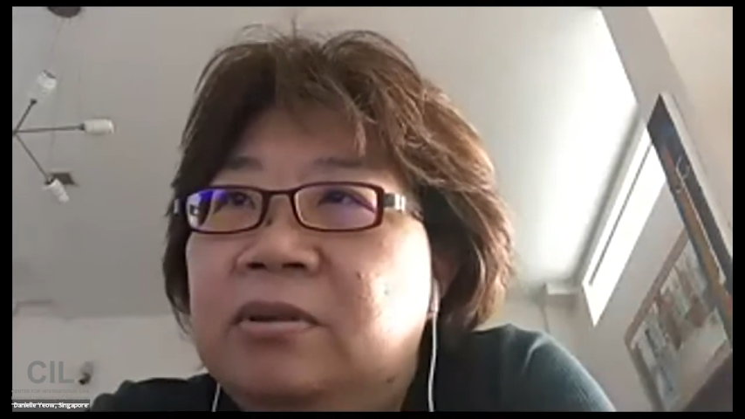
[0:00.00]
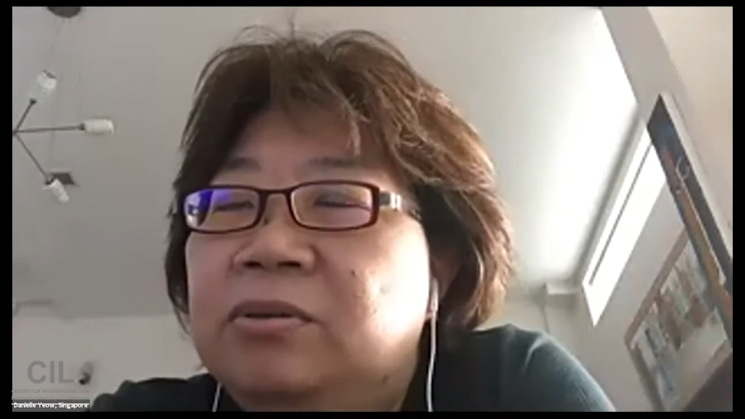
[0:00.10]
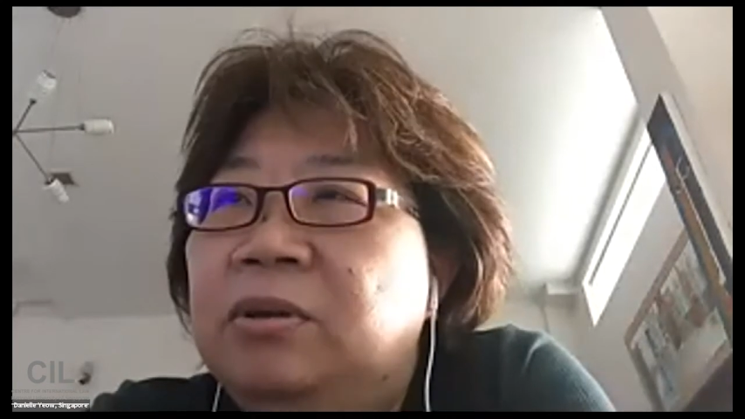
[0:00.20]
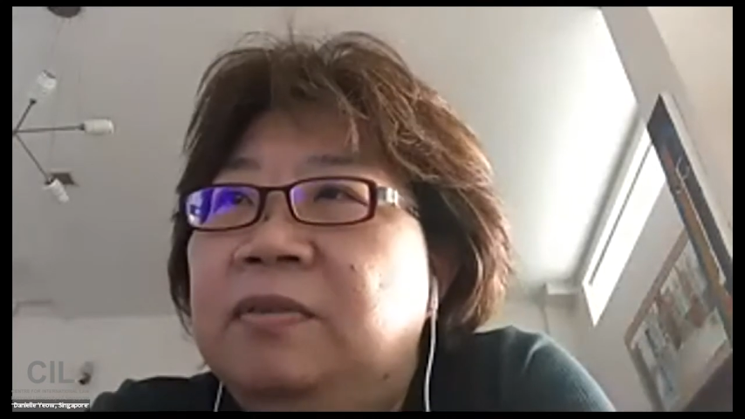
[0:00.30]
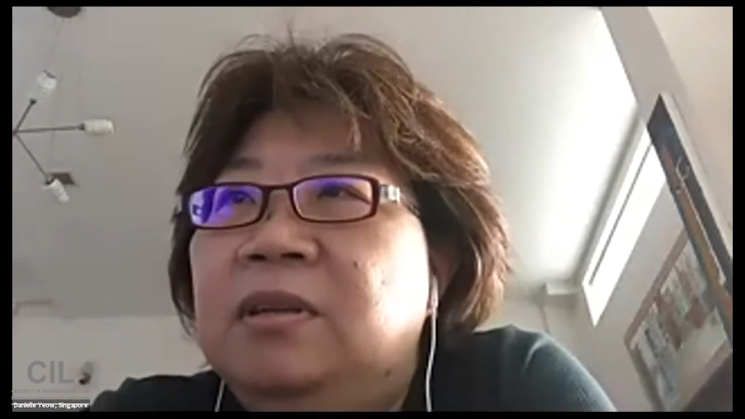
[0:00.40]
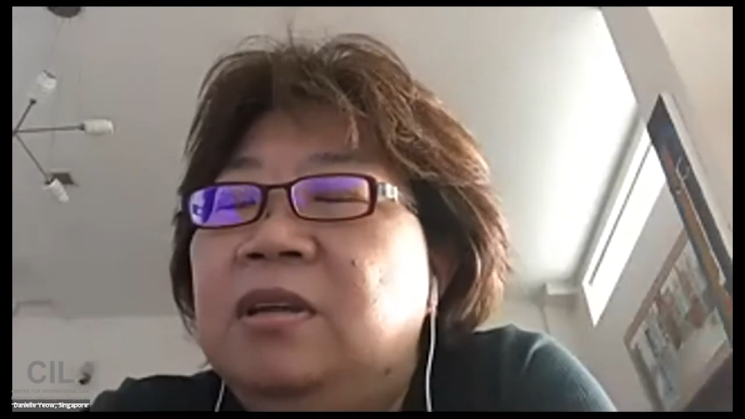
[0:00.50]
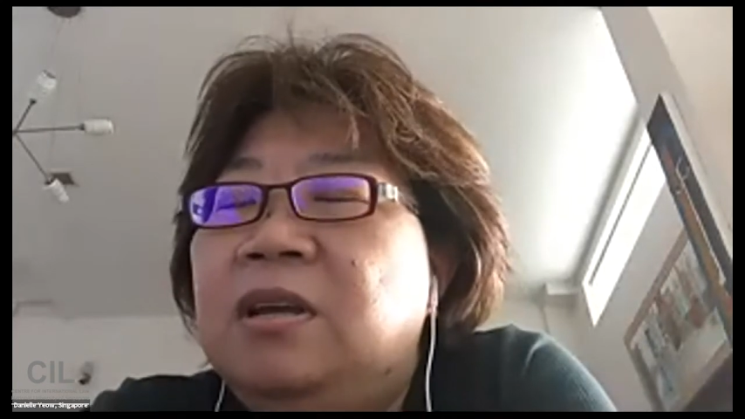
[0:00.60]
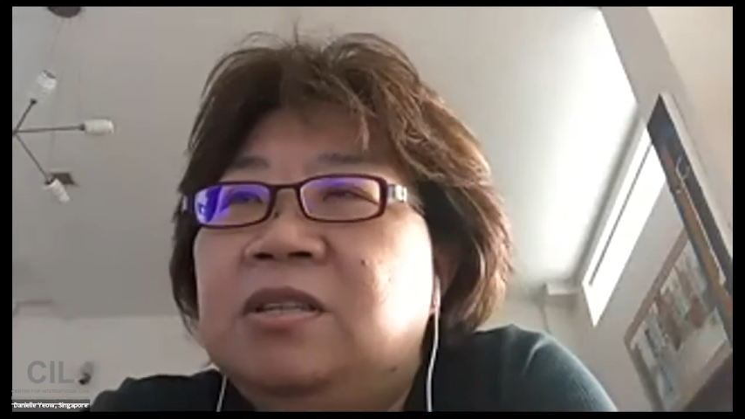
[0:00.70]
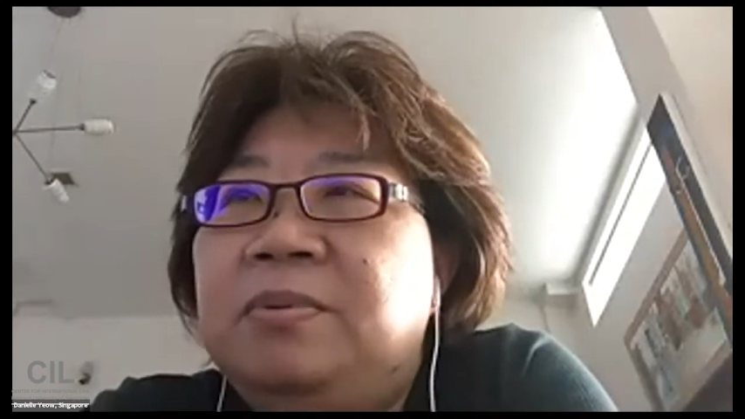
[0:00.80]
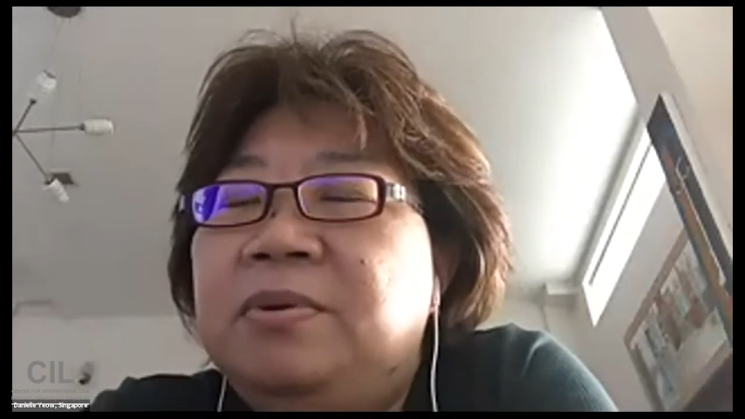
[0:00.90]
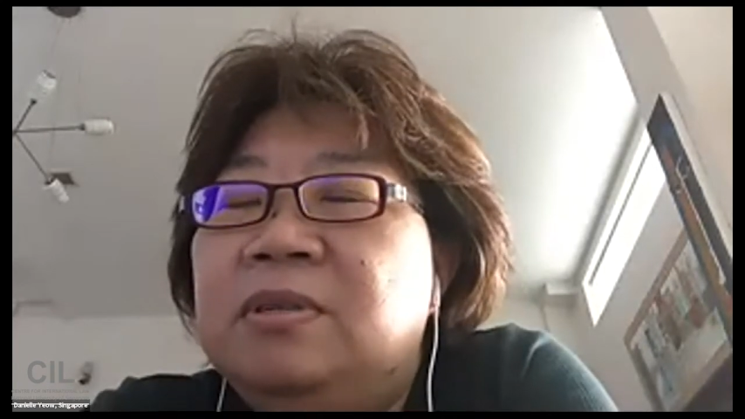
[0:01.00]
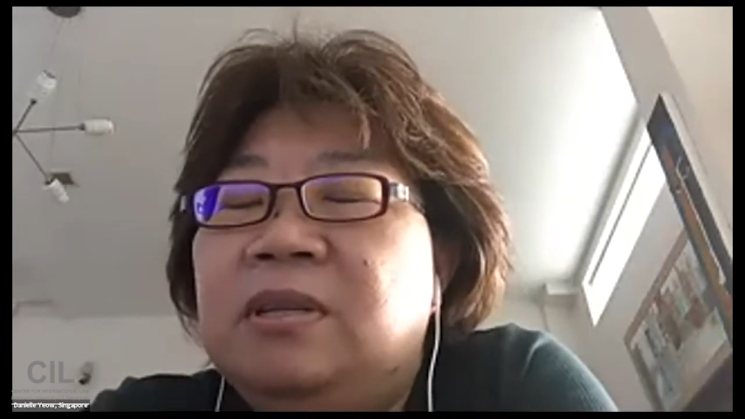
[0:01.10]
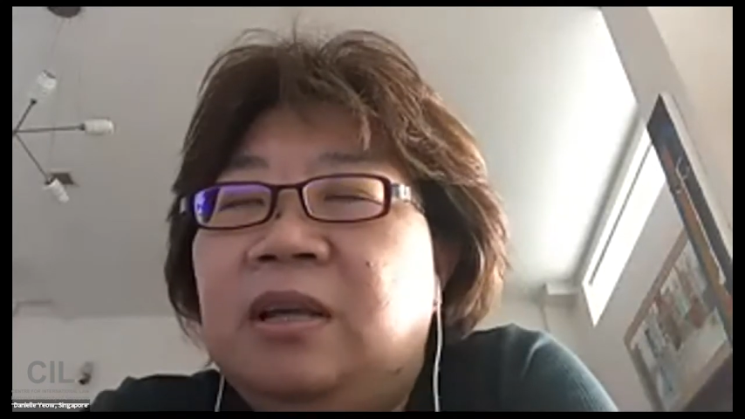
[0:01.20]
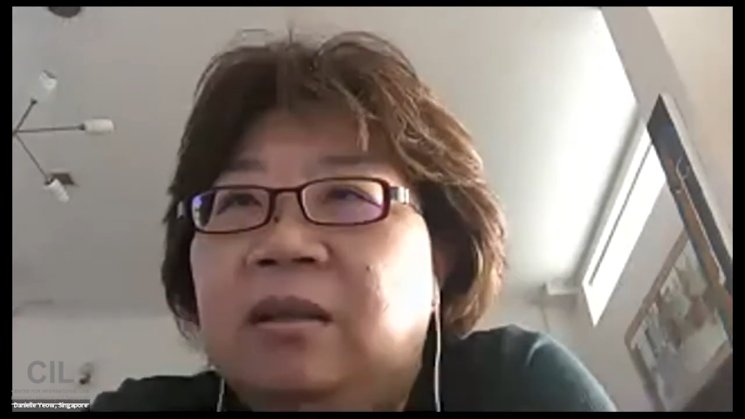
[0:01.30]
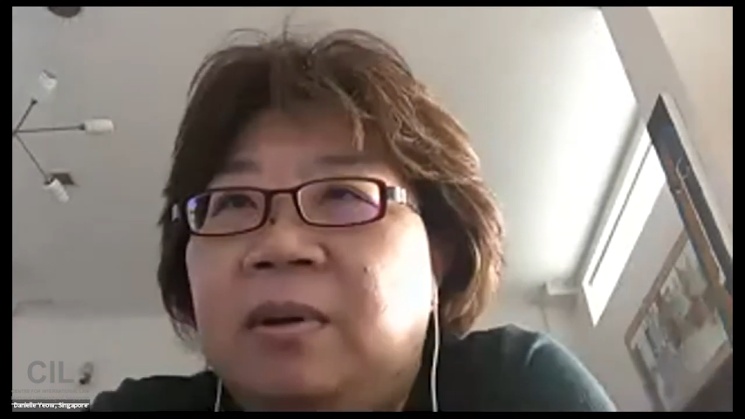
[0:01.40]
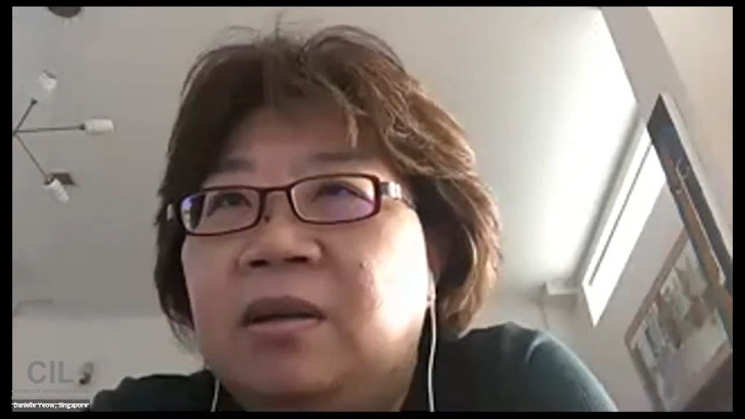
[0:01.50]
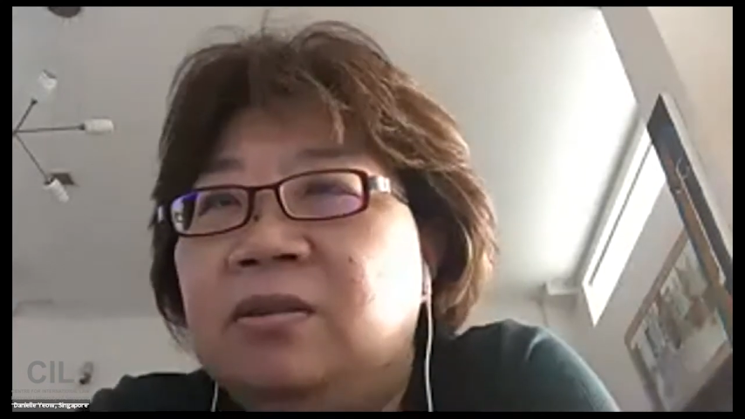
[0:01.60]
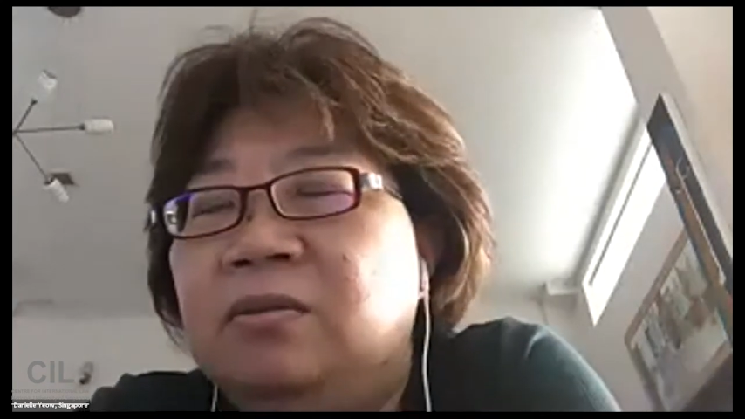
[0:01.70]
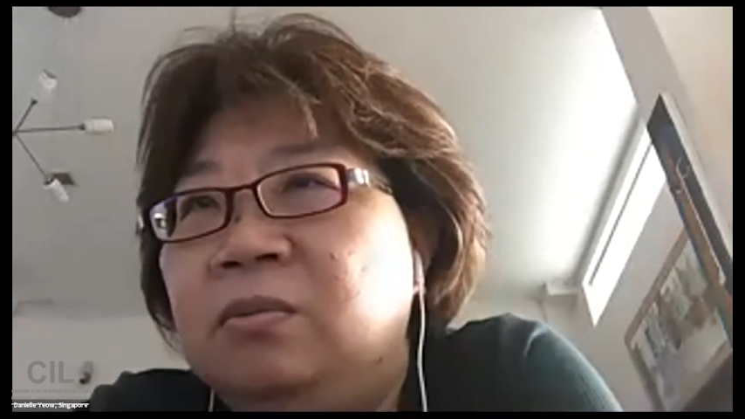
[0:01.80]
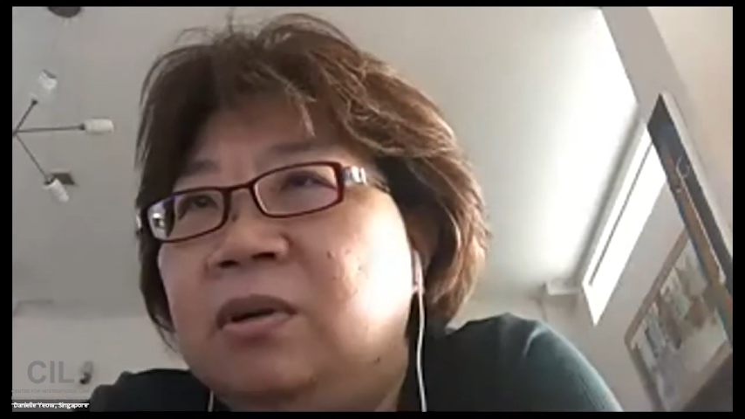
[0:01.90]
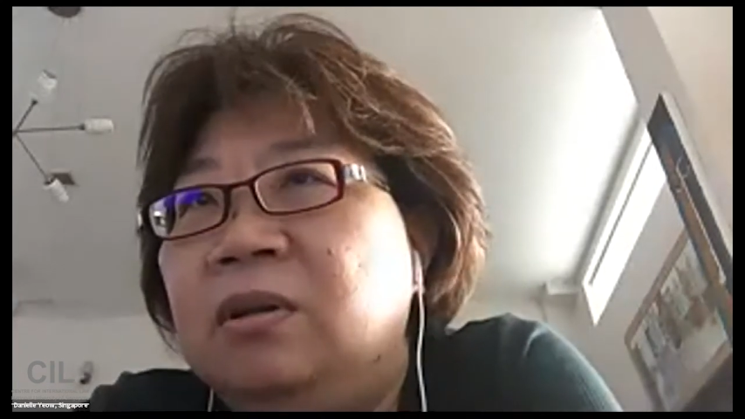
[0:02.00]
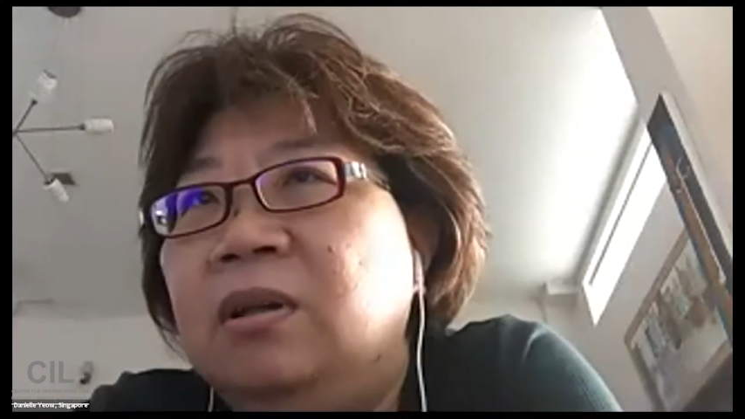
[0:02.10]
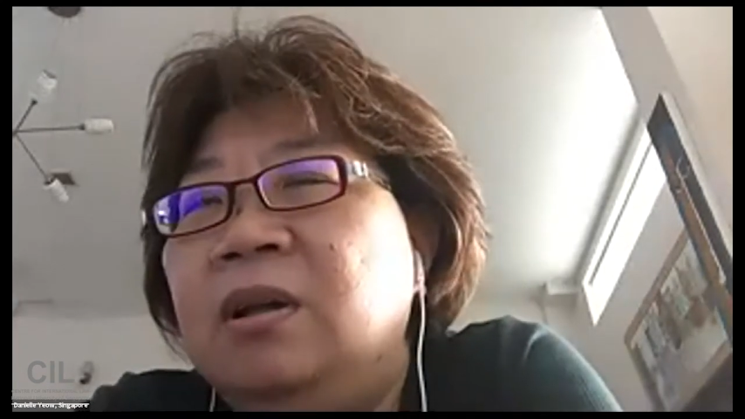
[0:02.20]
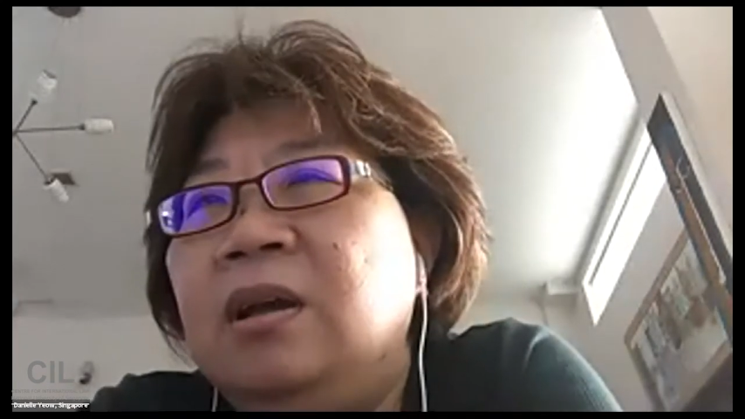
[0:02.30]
or even the experience in other parts of the world